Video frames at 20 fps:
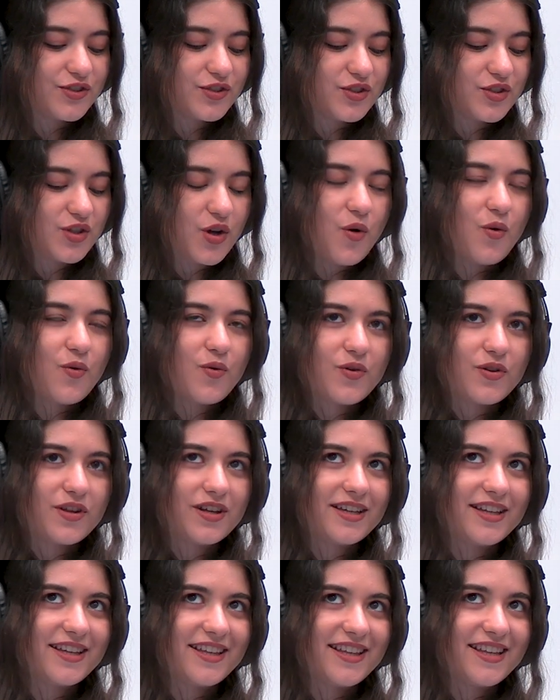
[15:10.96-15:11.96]
So
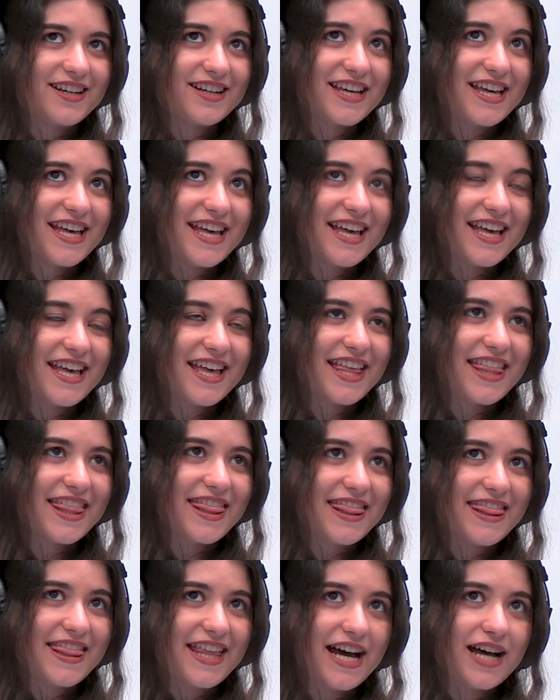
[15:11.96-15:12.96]

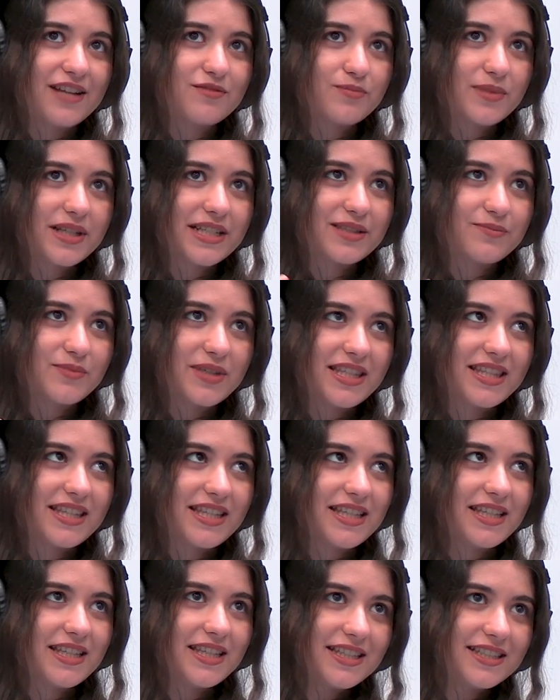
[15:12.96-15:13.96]
that makes me
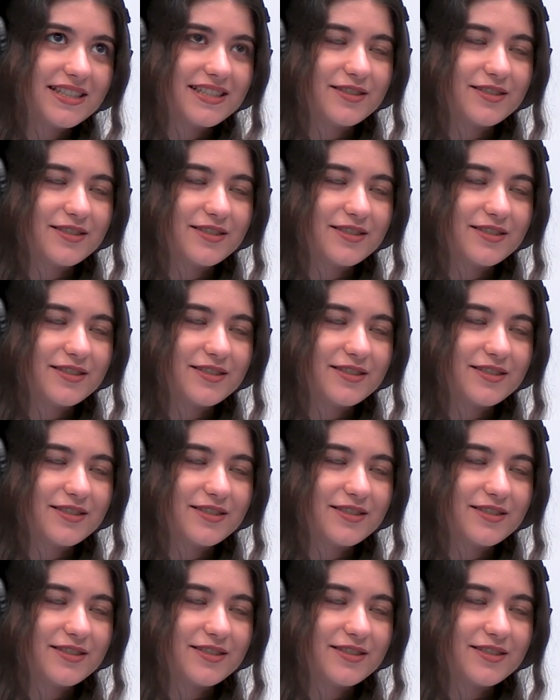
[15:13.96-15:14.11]
think,